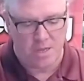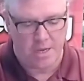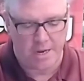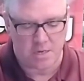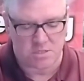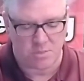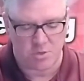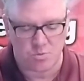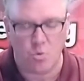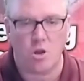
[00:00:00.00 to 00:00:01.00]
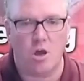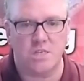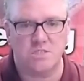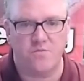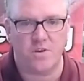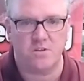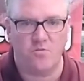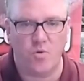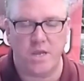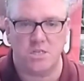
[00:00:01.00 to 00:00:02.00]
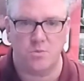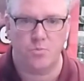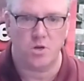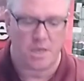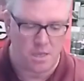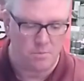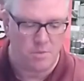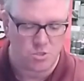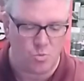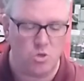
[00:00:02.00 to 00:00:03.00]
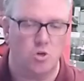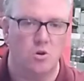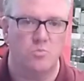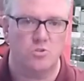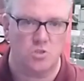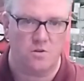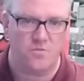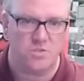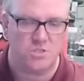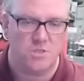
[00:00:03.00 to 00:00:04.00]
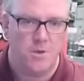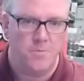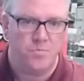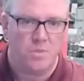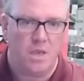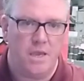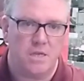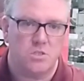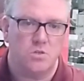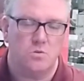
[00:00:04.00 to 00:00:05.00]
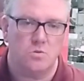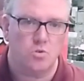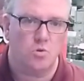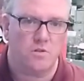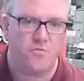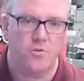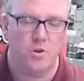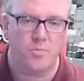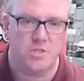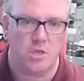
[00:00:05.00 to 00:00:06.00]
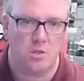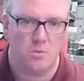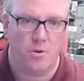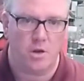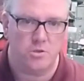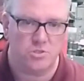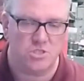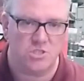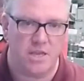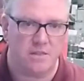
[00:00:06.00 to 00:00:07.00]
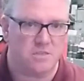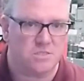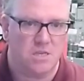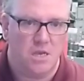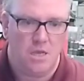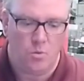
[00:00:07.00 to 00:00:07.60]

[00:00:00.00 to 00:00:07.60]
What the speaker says: And it's a much more cost-effective way to put a much more durable surface and to tool it for your particular part using stainless.